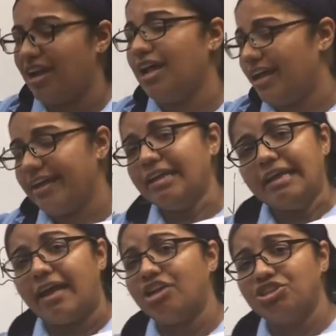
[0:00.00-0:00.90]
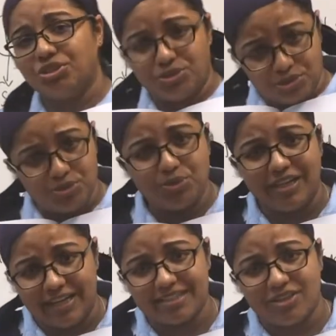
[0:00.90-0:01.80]
I encourage you to do
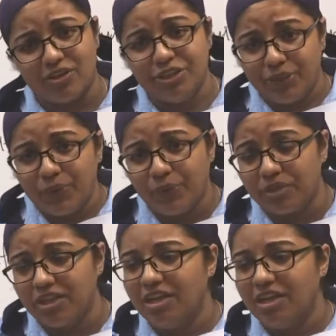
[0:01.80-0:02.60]
that on your own,